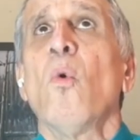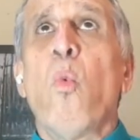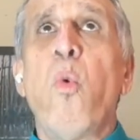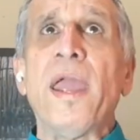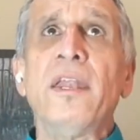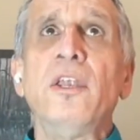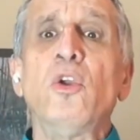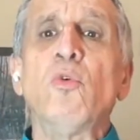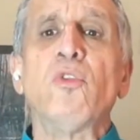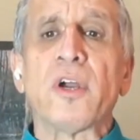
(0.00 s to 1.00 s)
When
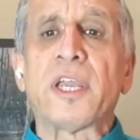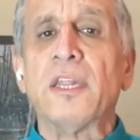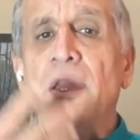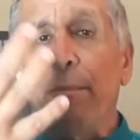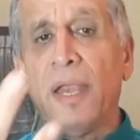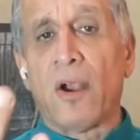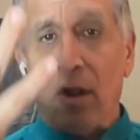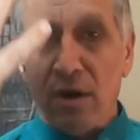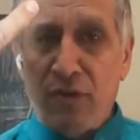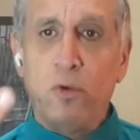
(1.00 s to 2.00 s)
you look in the
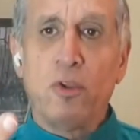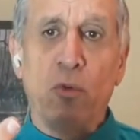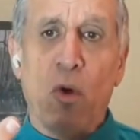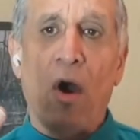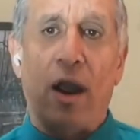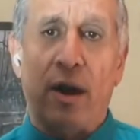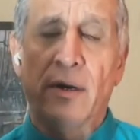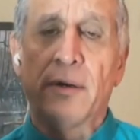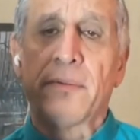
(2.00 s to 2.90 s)
mirror of who you are,